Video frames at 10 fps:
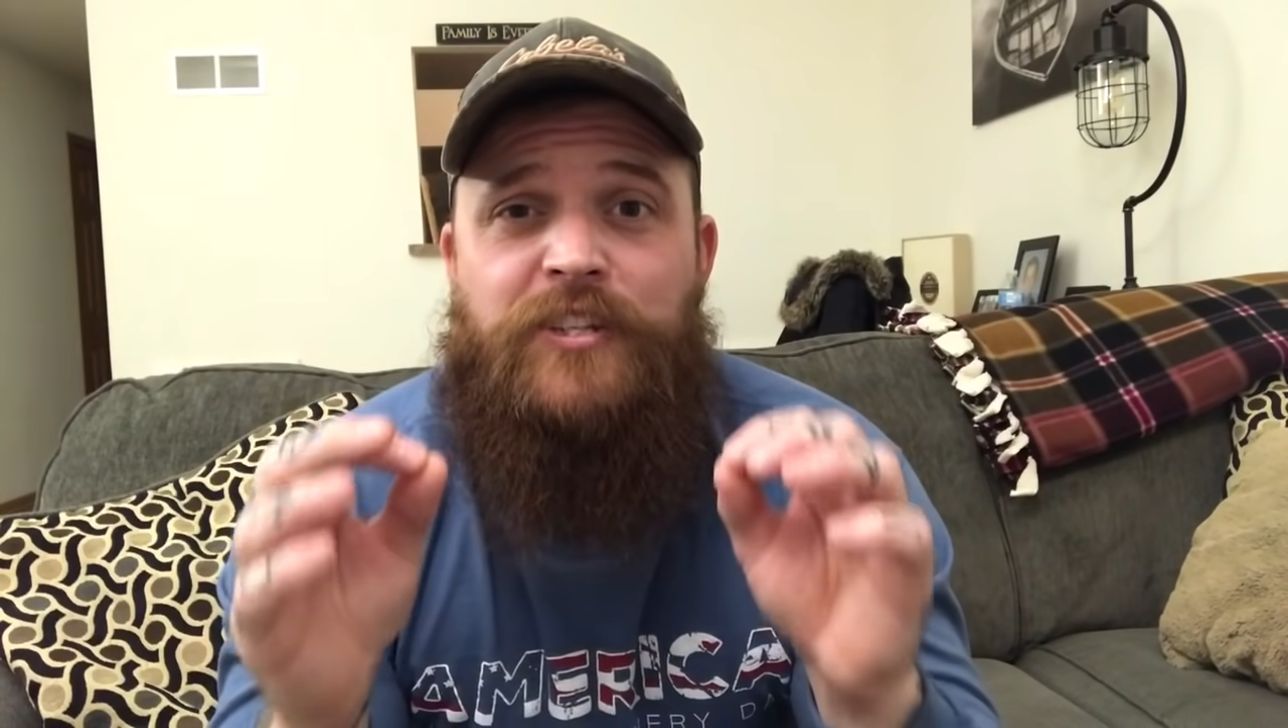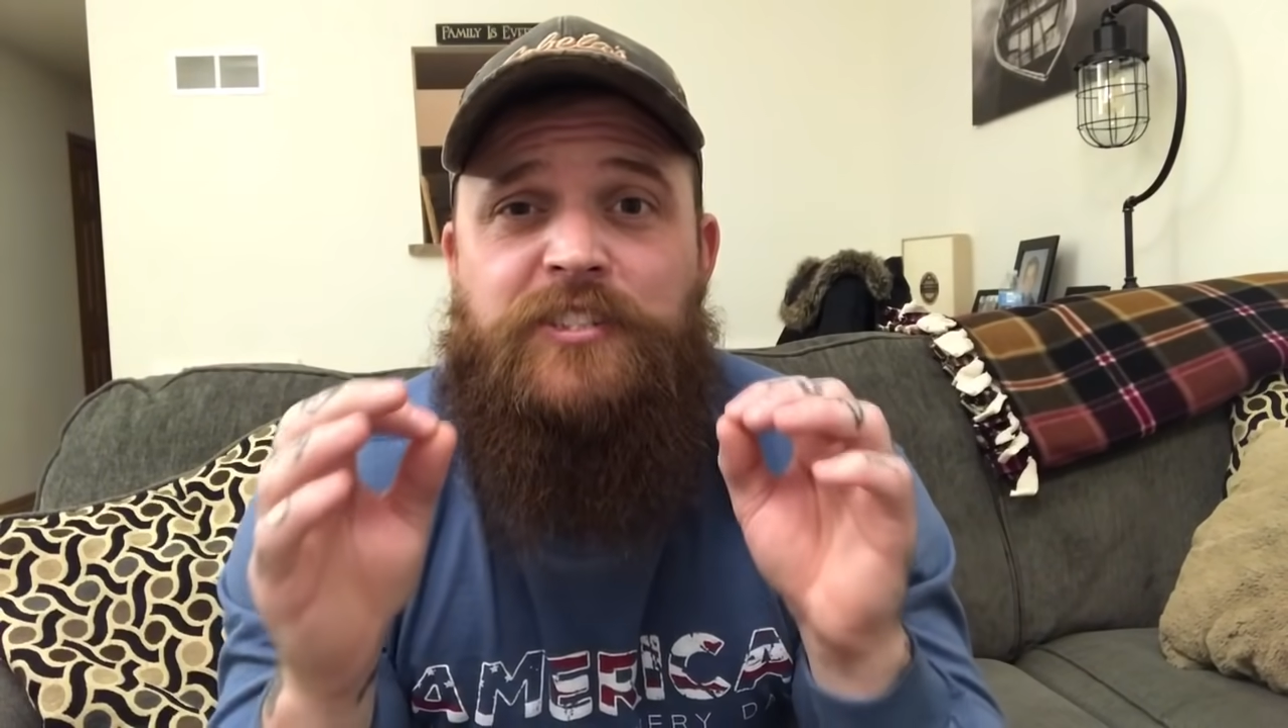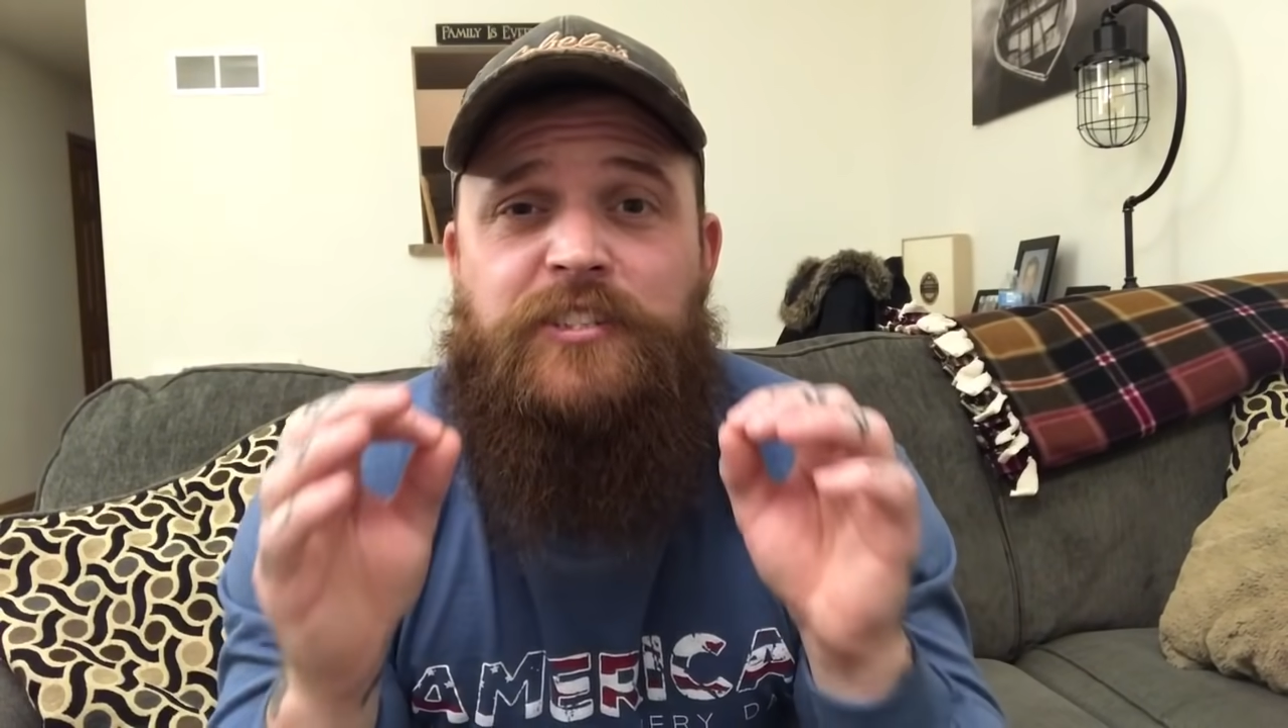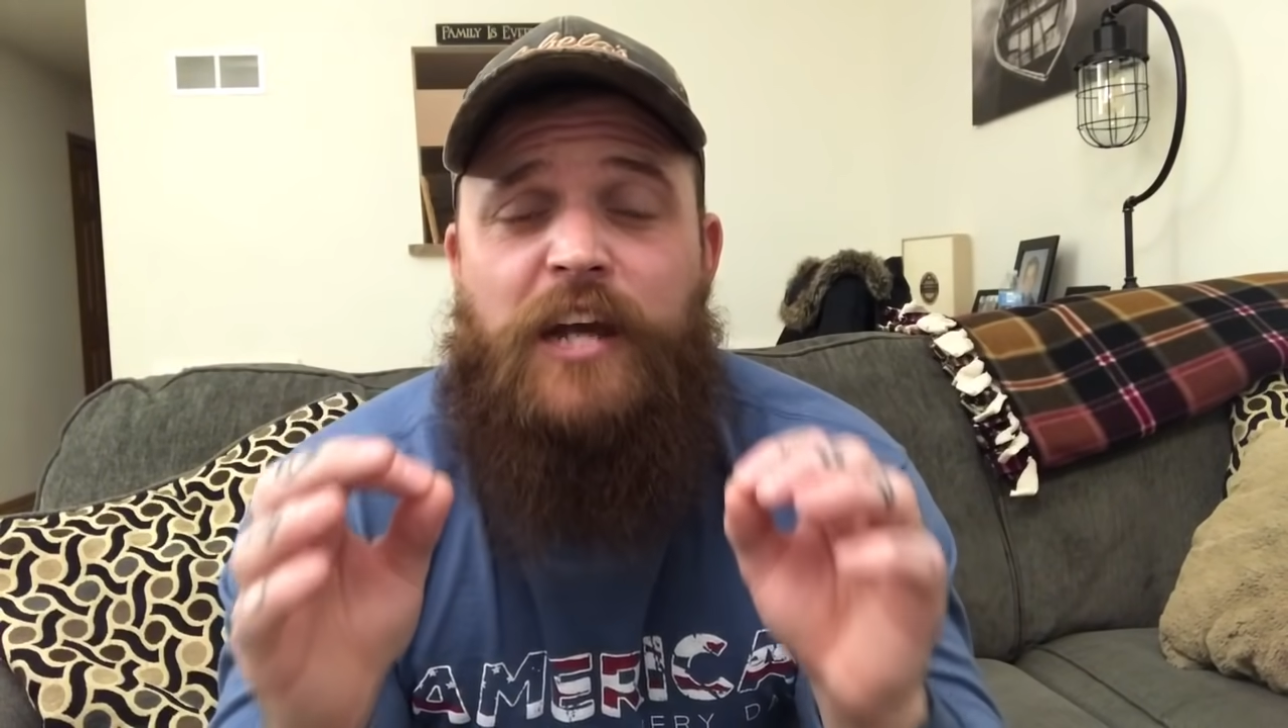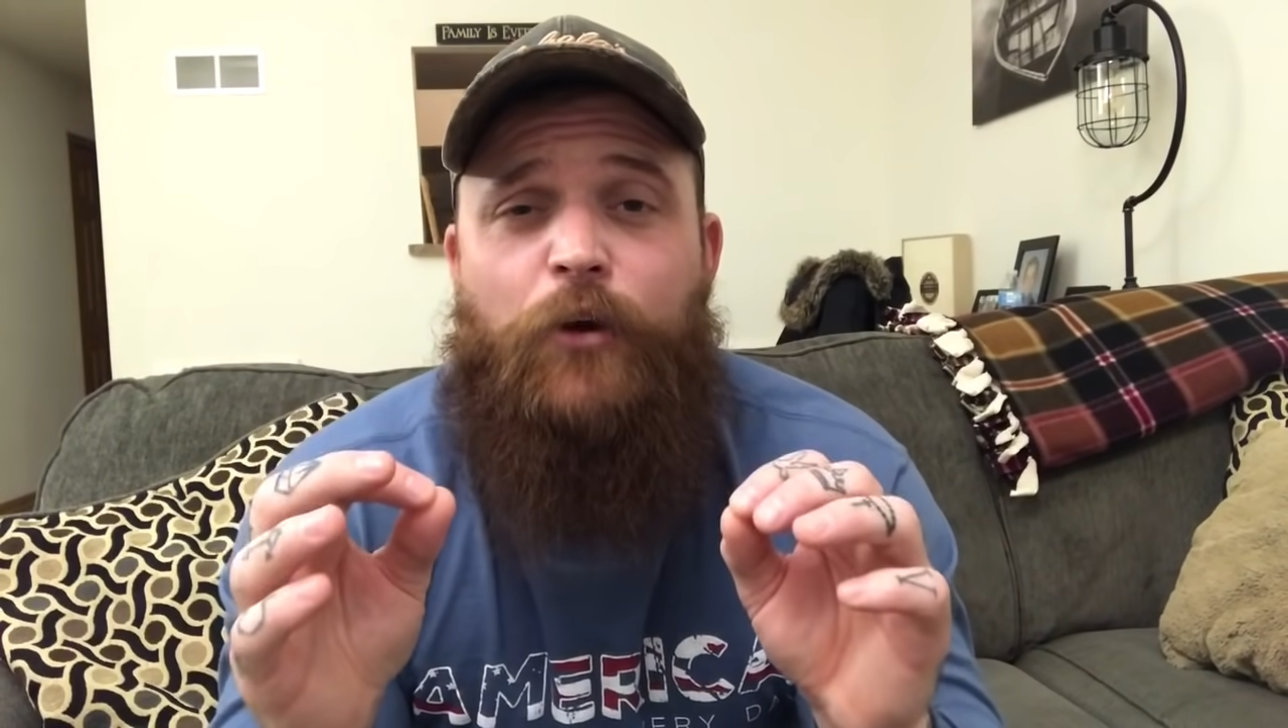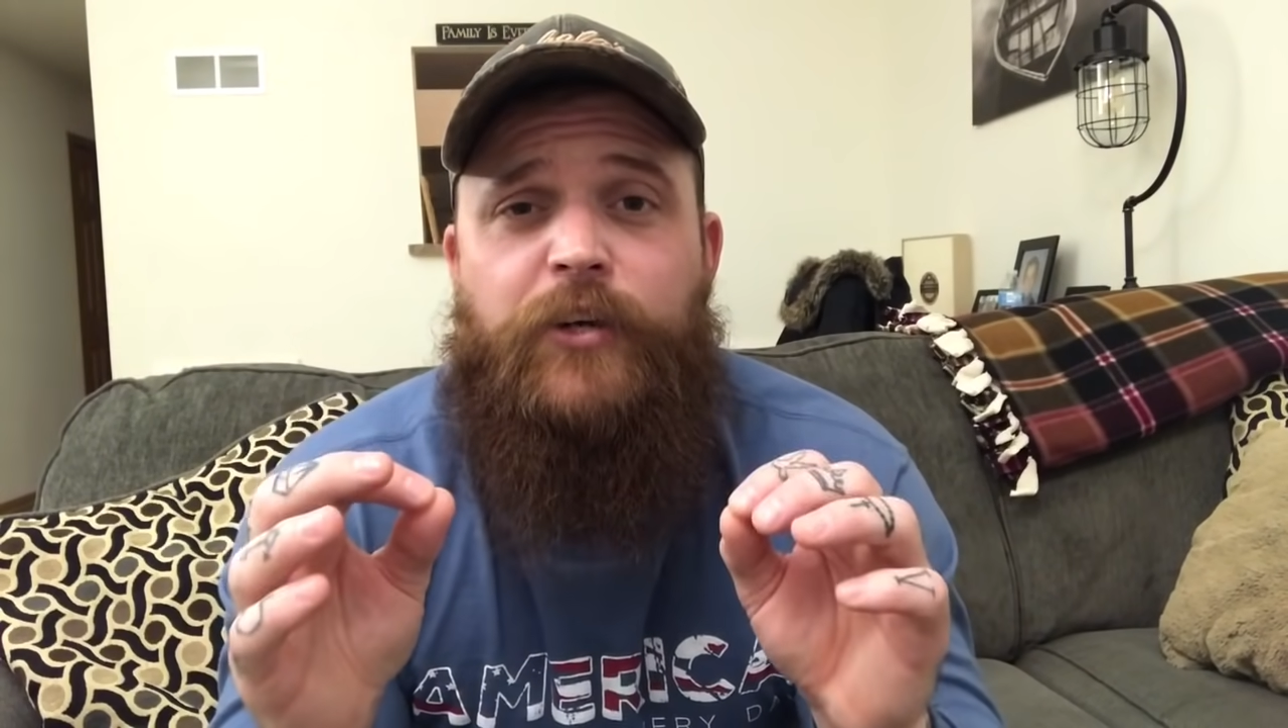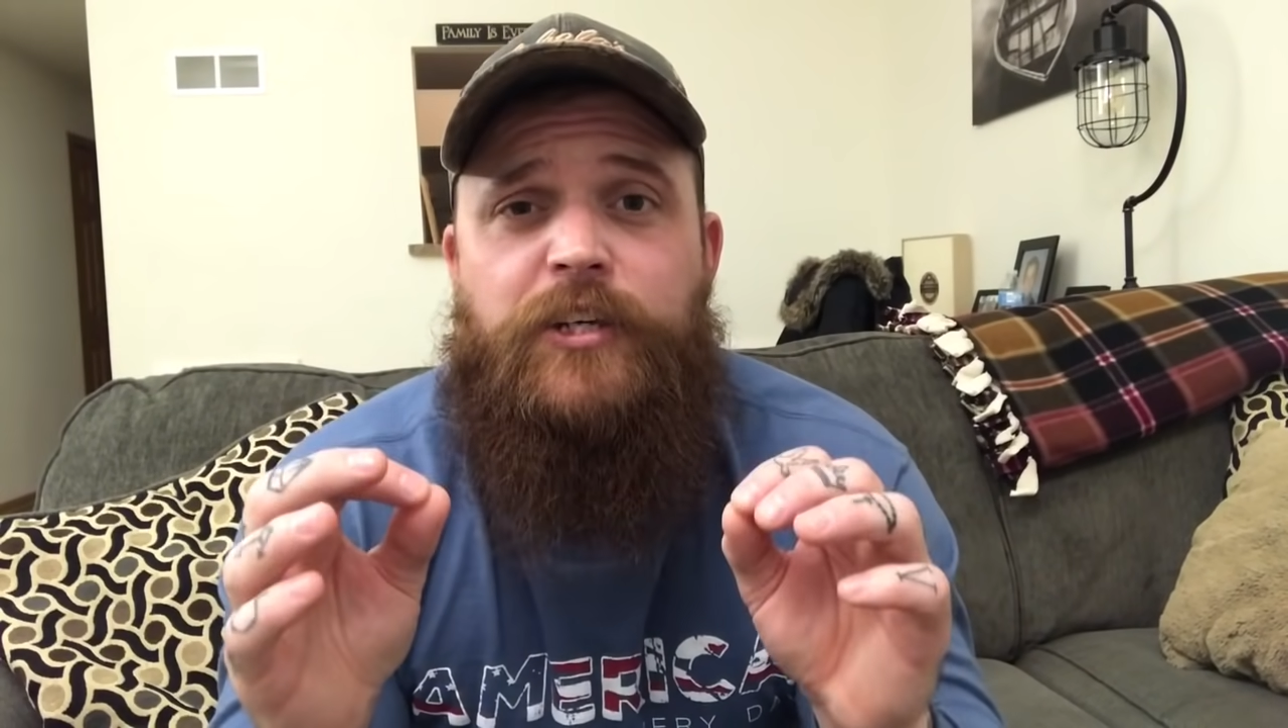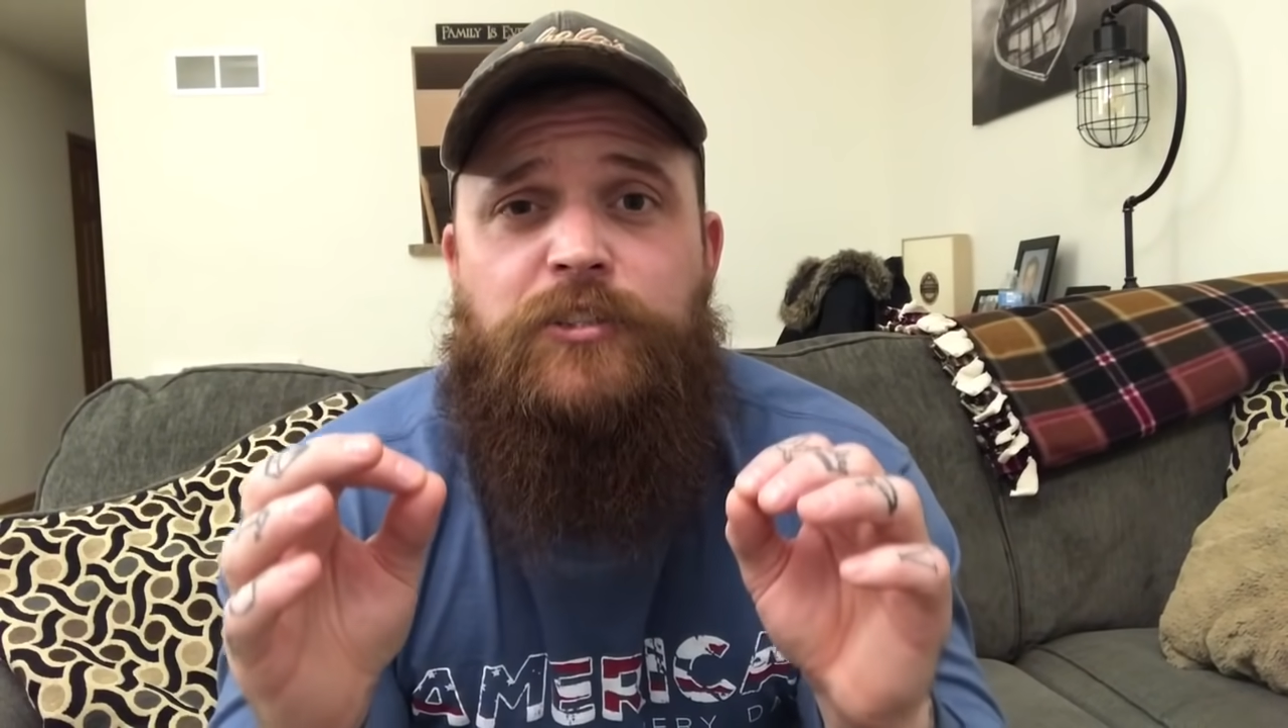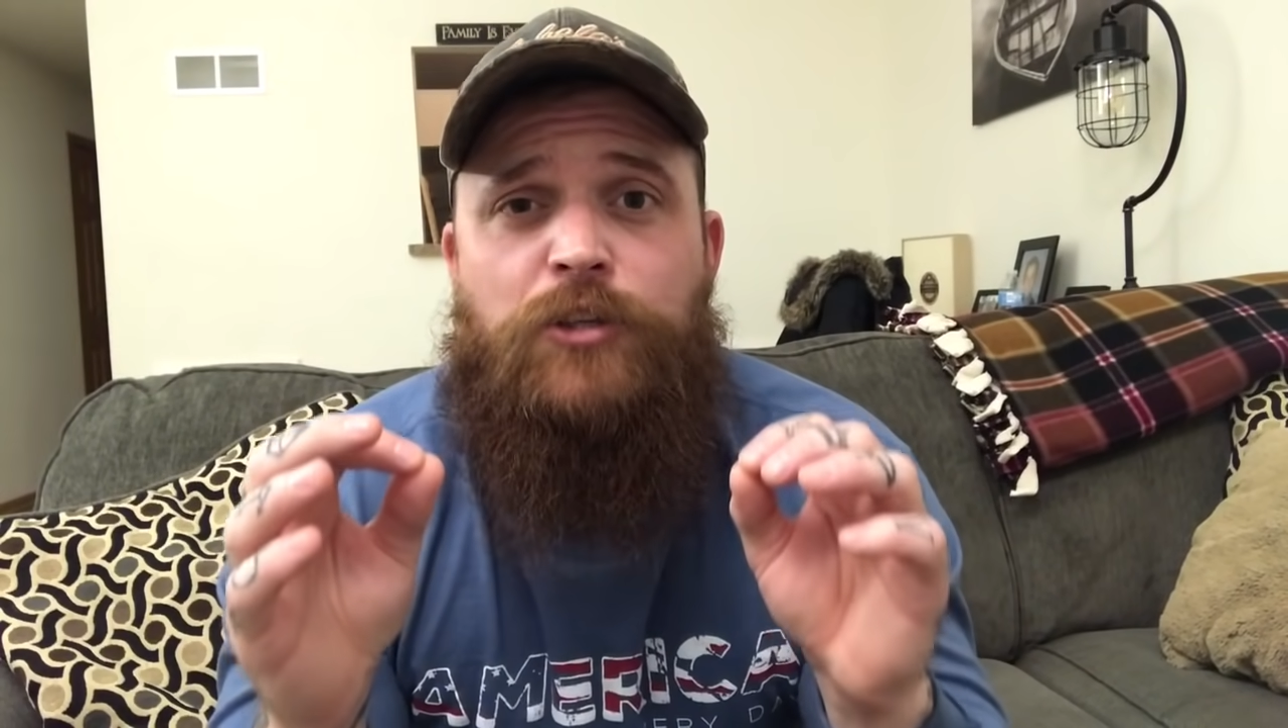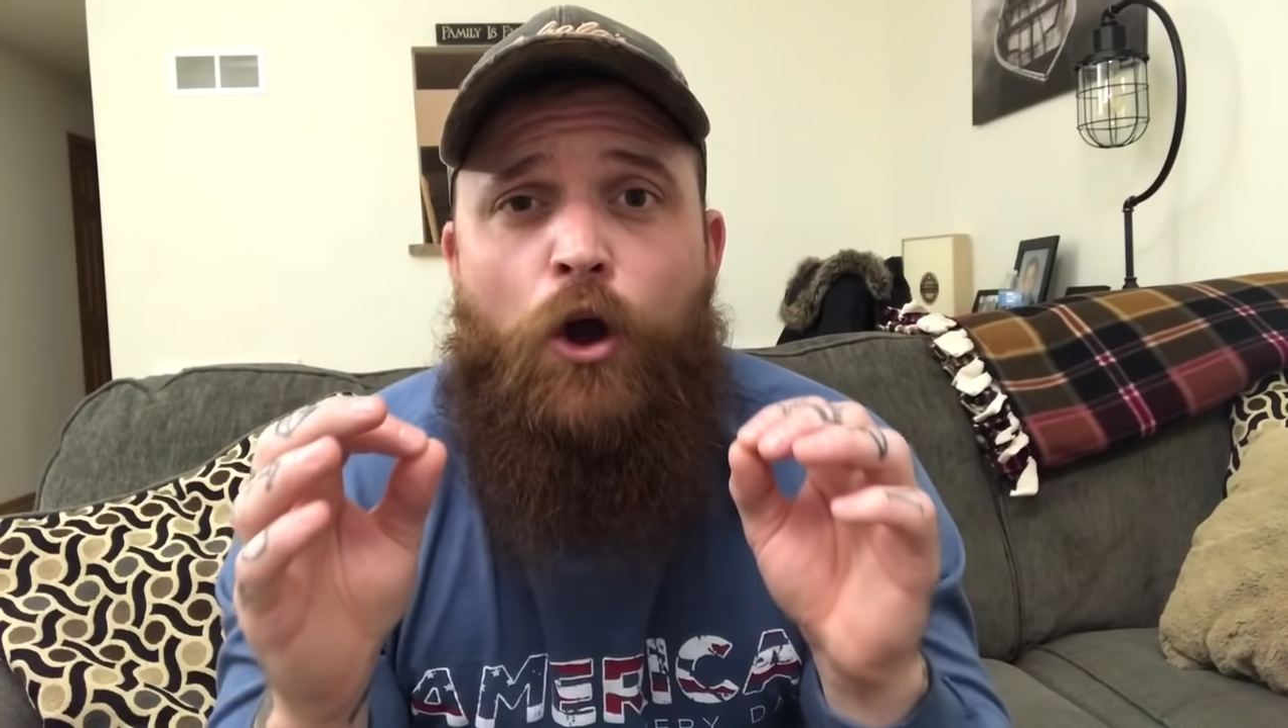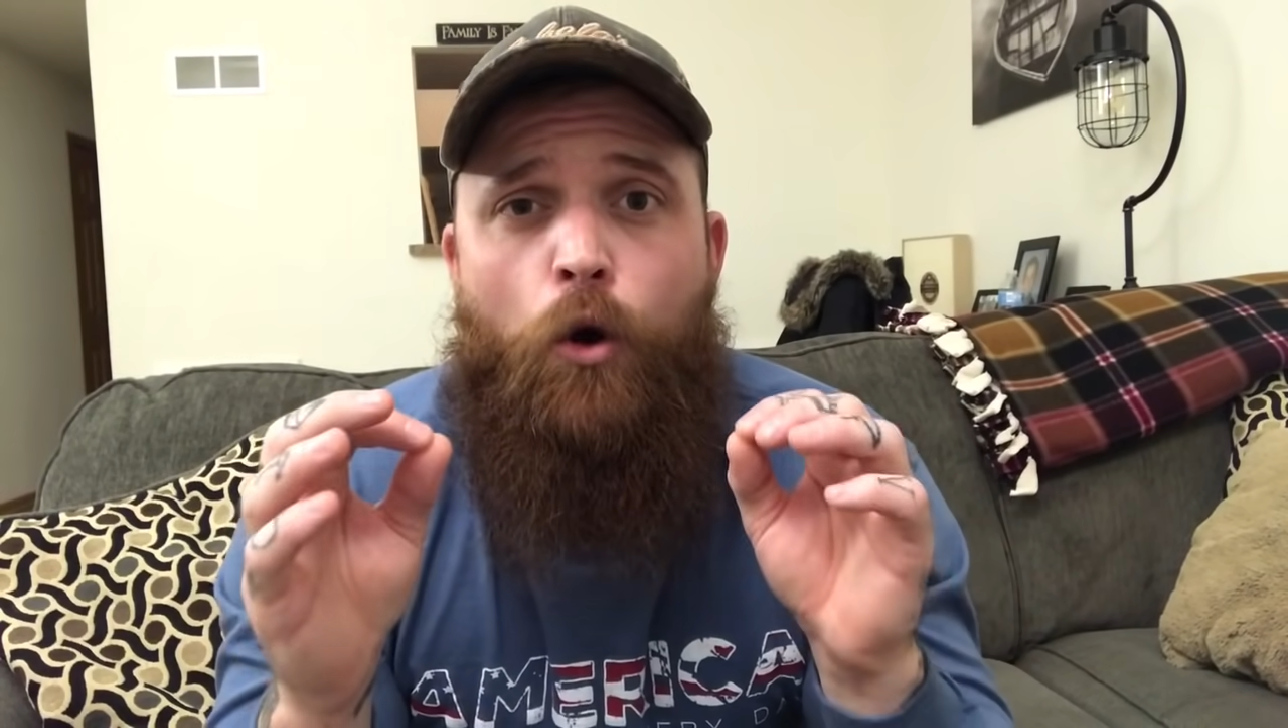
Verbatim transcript: scariest